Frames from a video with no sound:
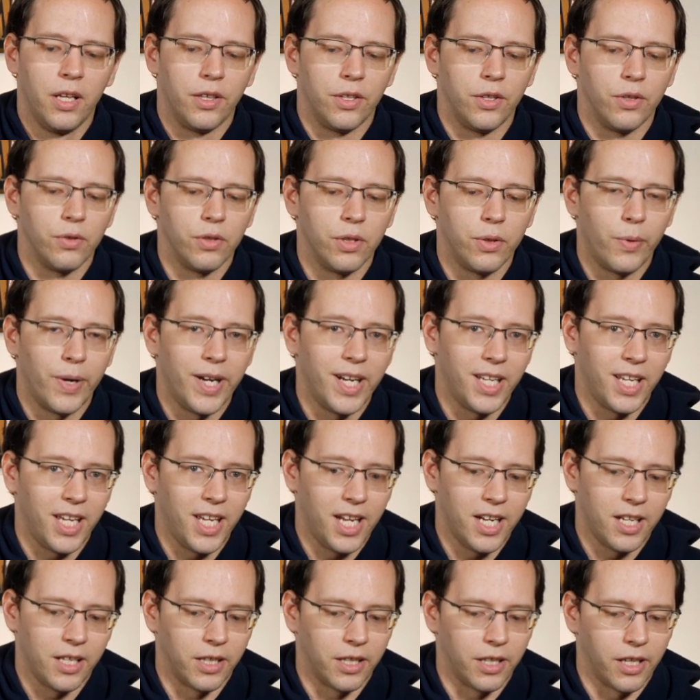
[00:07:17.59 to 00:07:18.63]
The only way to
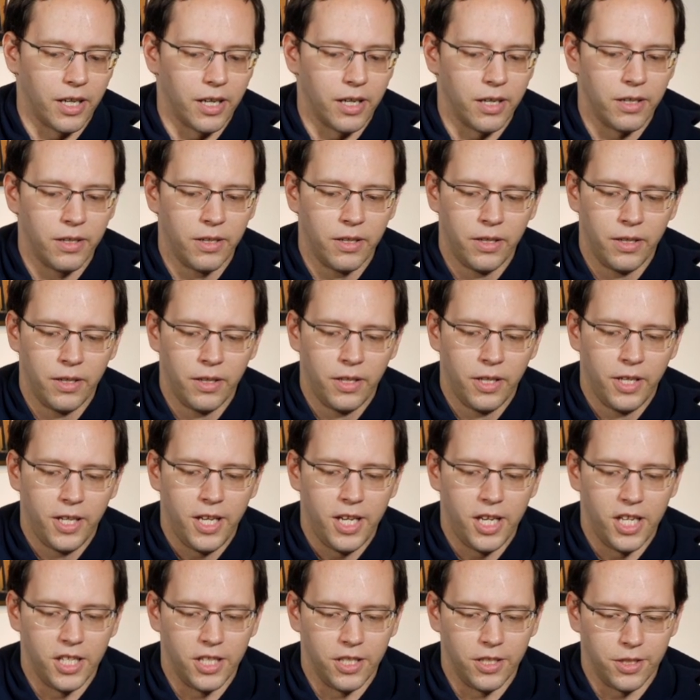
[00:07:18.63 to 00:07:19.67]
get in there
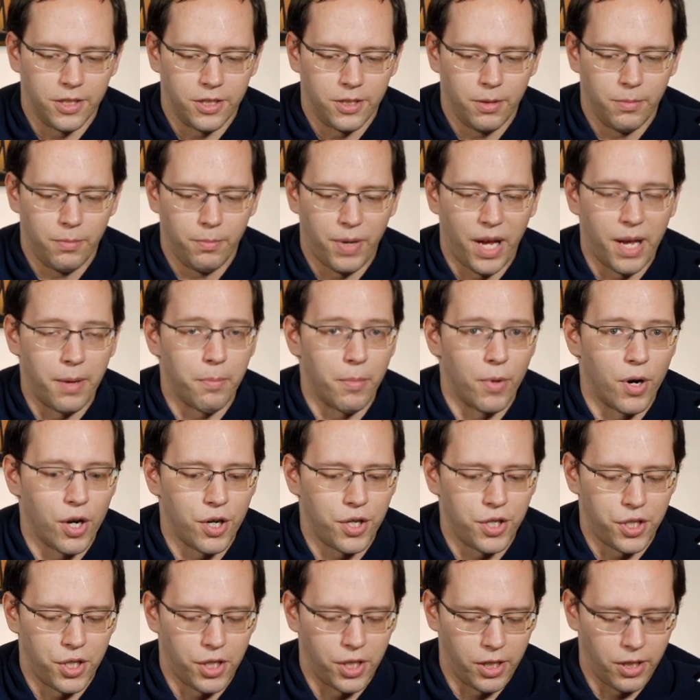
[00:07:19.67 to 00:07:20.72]
is by
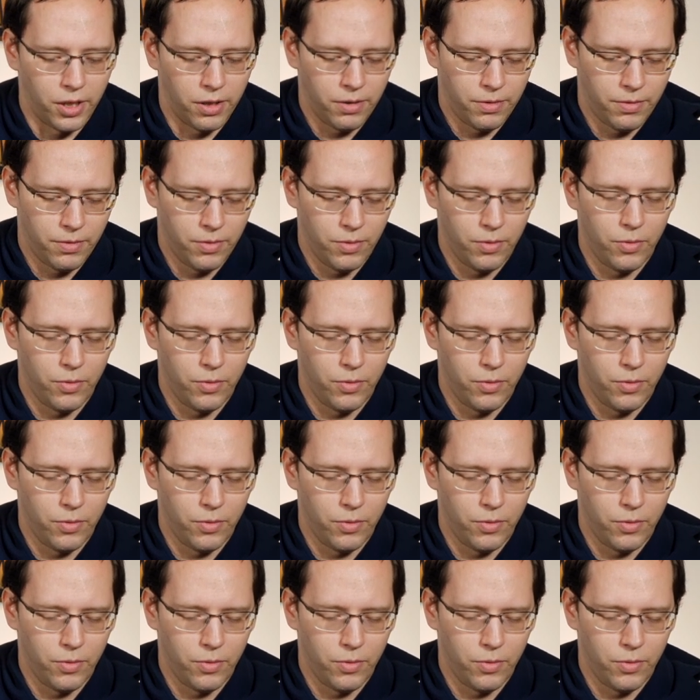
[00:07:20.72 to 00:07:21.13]
marching